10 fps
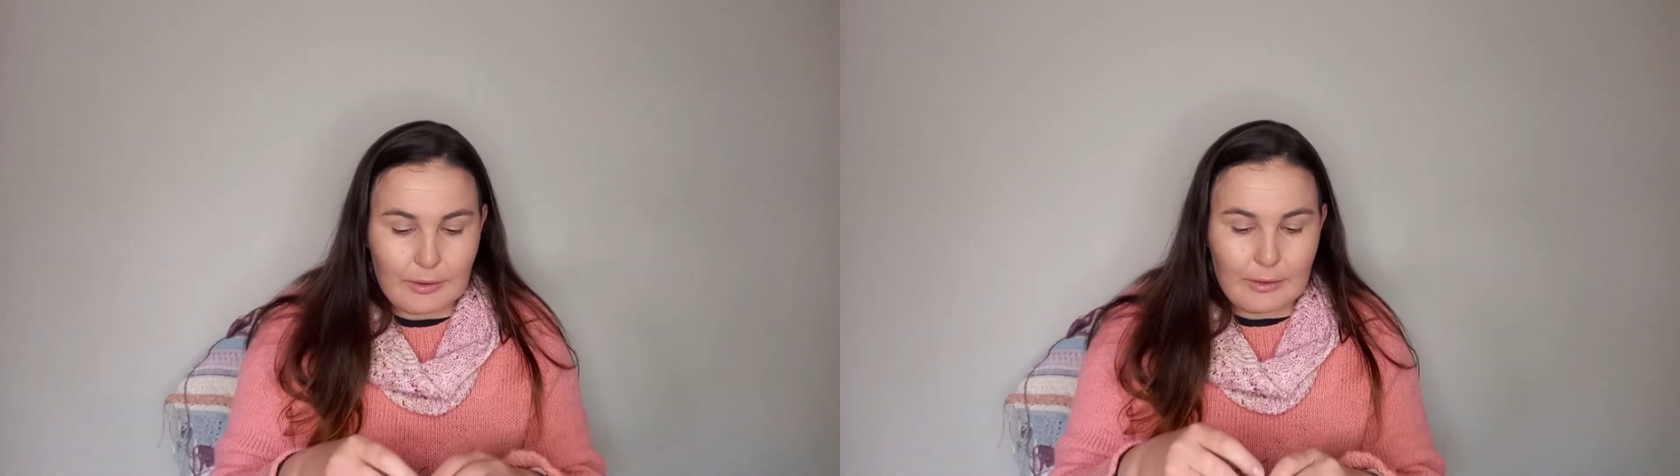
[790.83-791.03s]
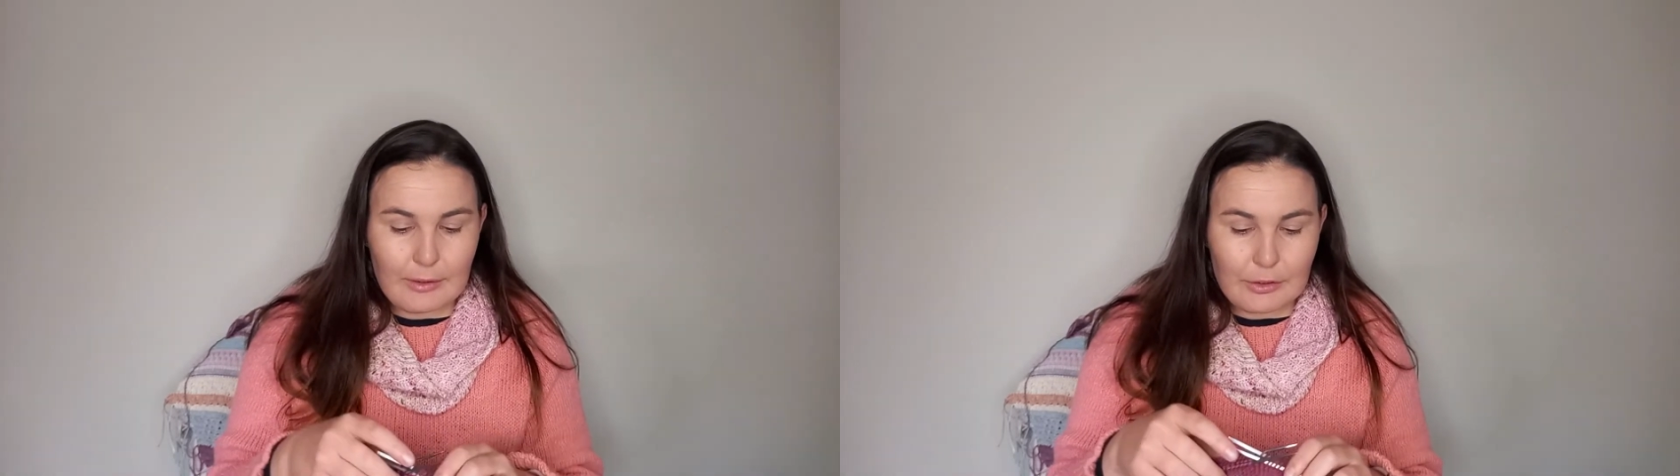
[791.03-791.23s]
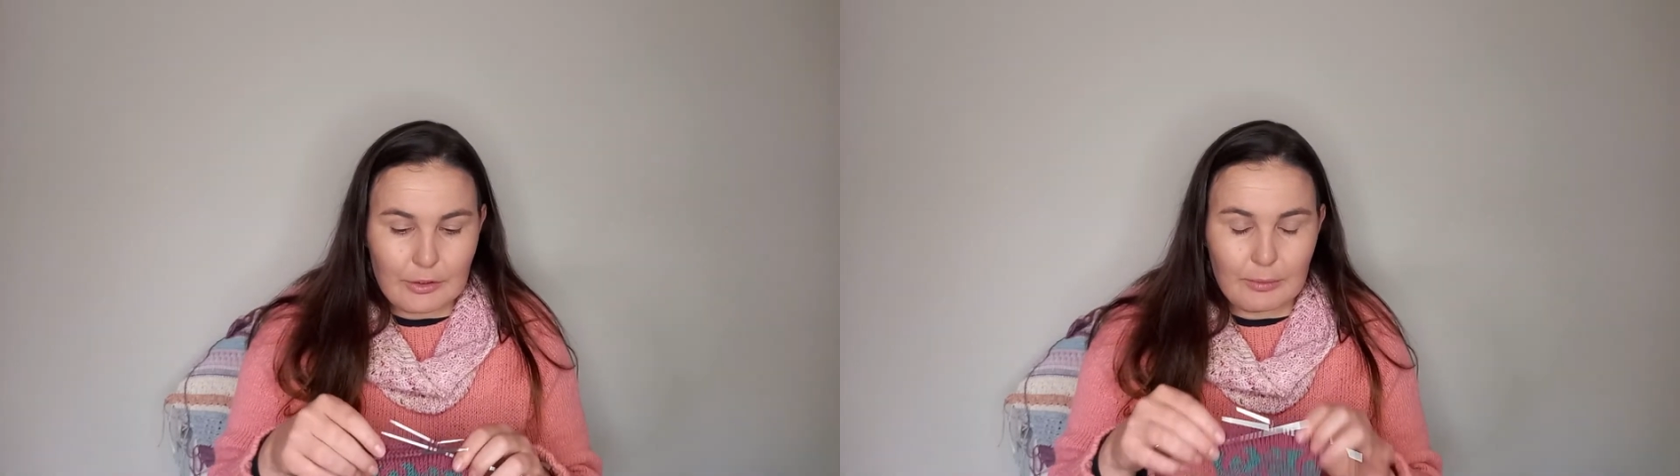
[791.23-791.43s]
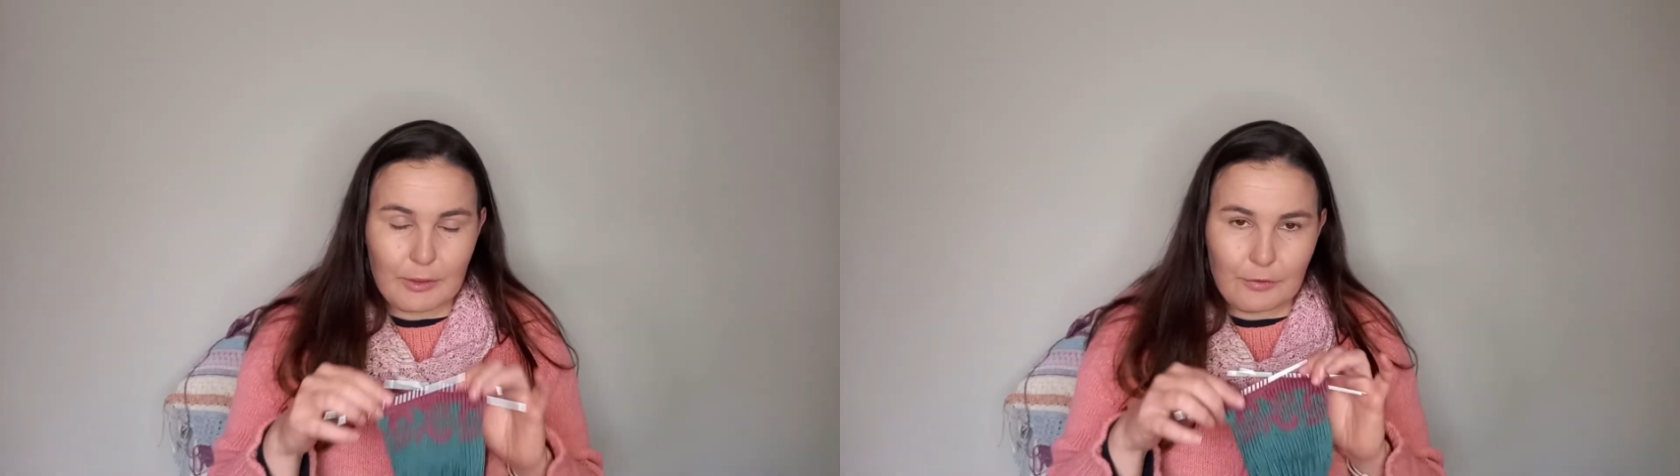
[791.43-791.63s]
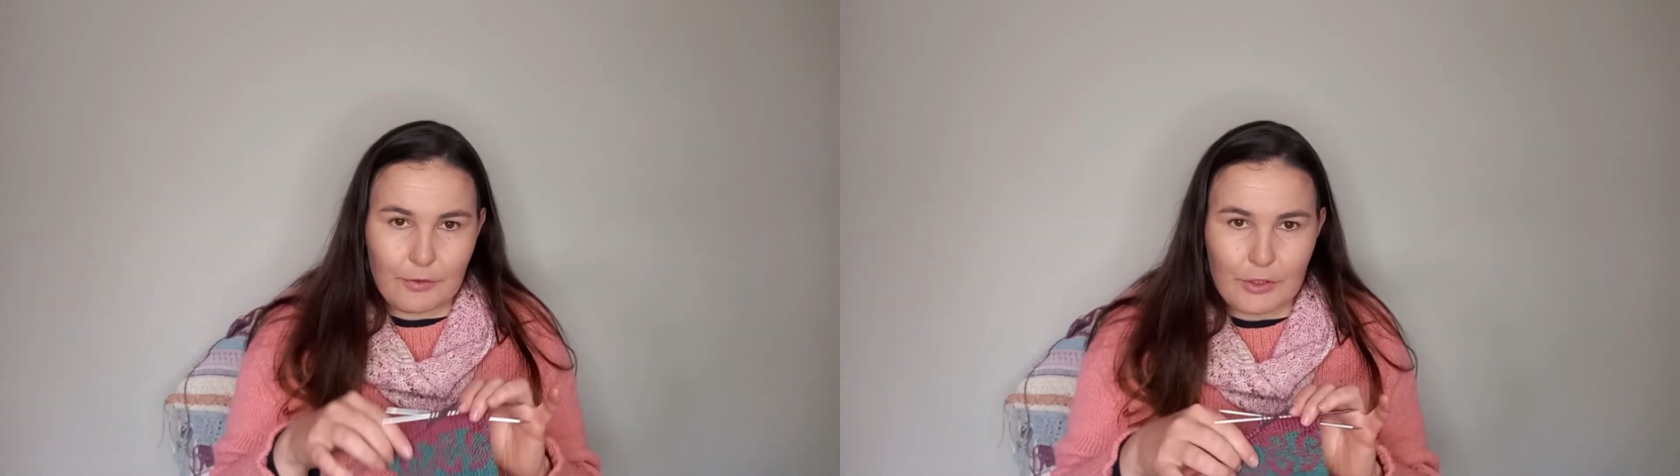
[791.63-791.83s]
It's going to be a
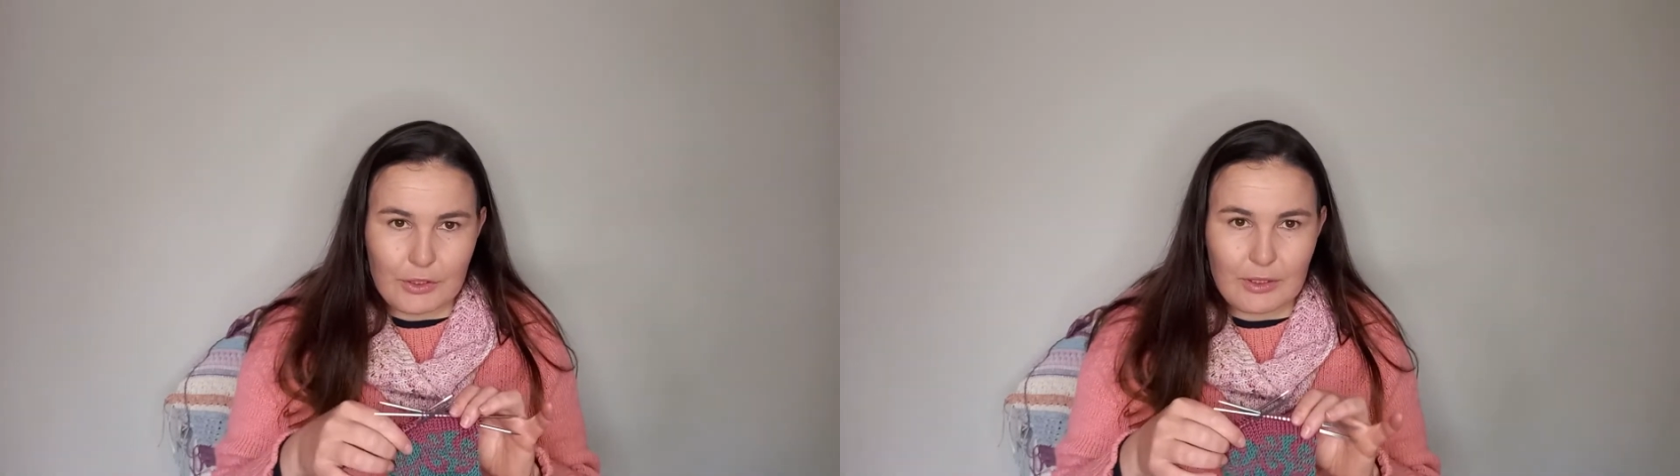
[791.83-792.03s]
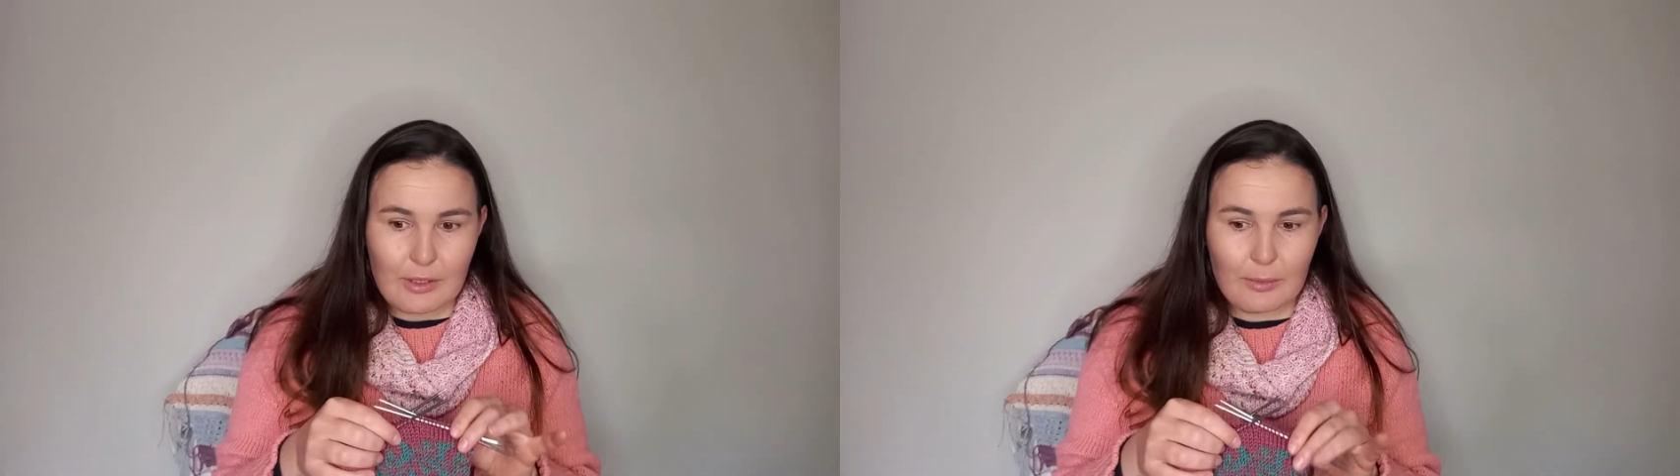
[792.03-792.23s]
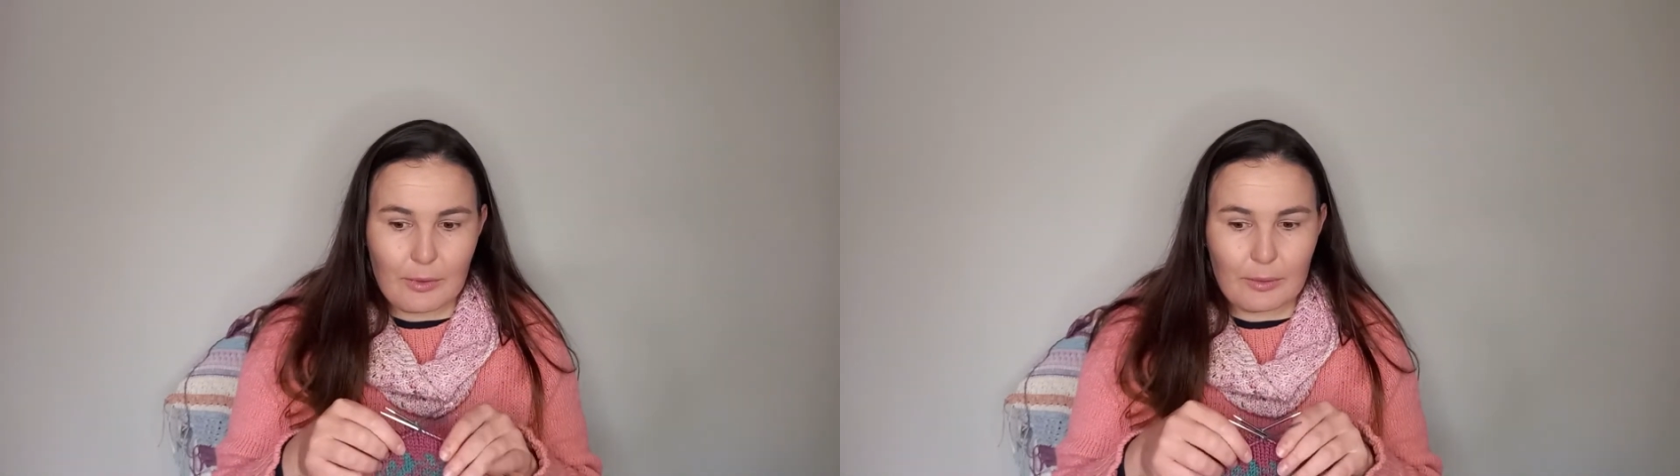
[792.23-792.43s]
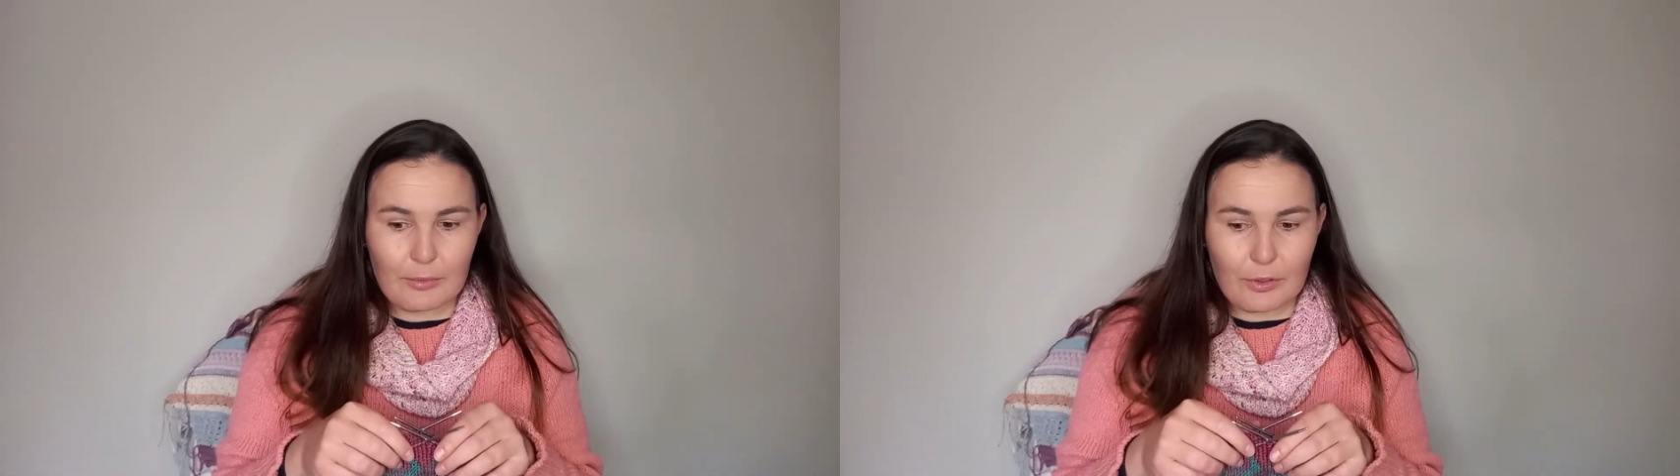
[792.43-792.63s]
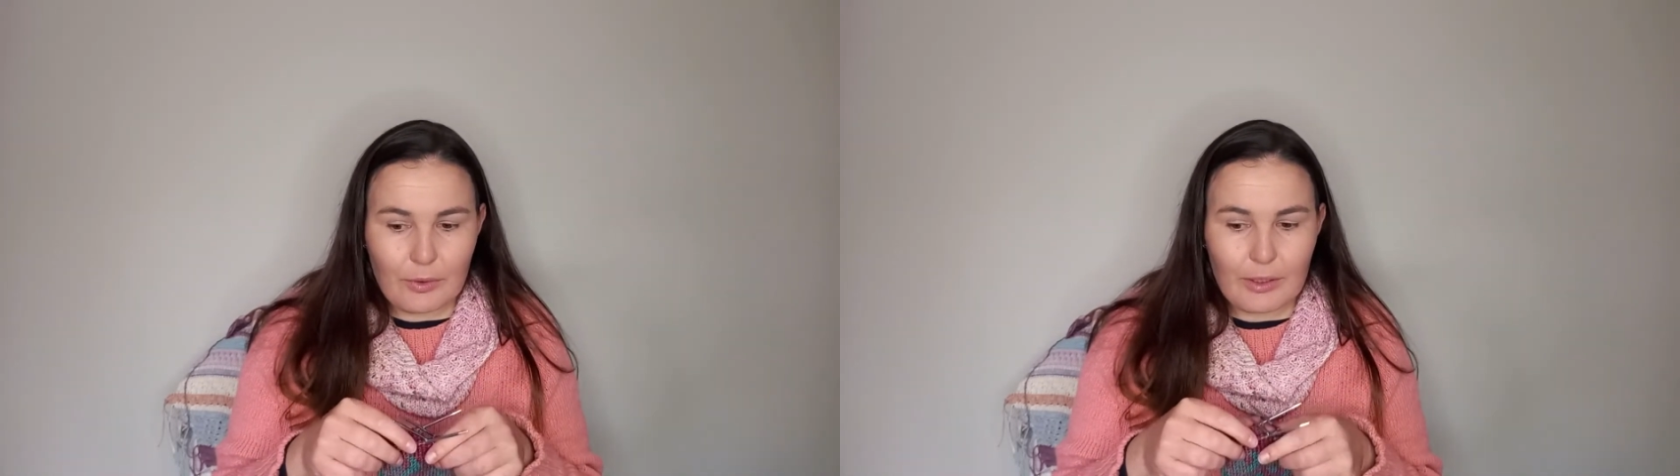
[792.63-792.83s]
first time I'm
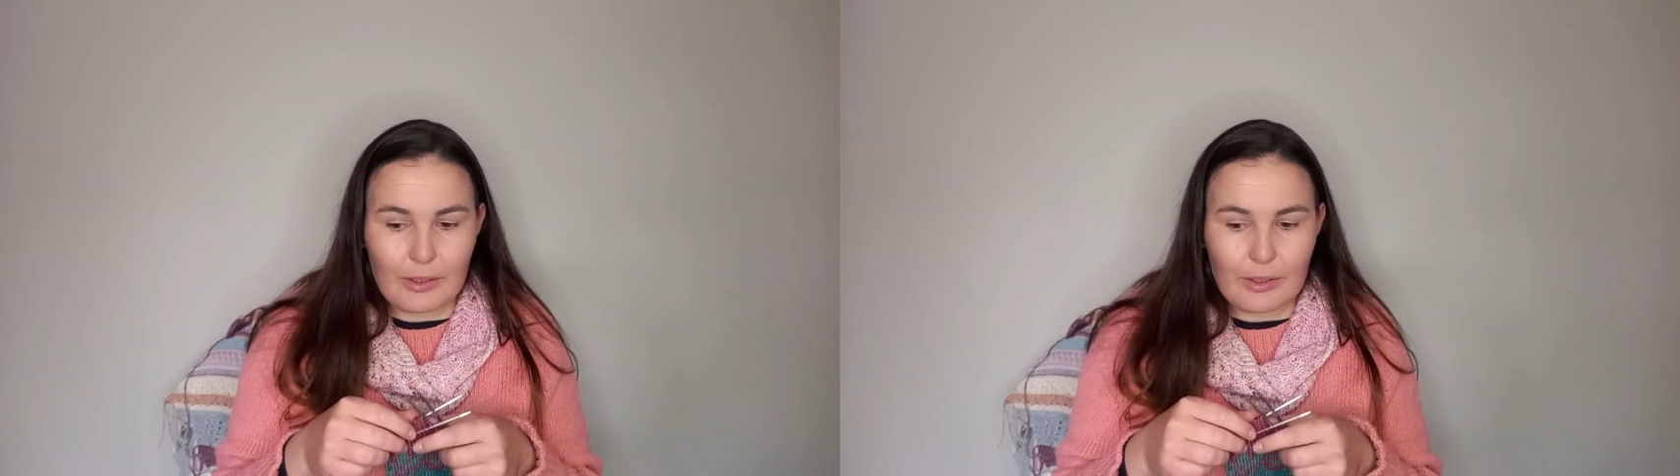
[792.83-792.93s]
doing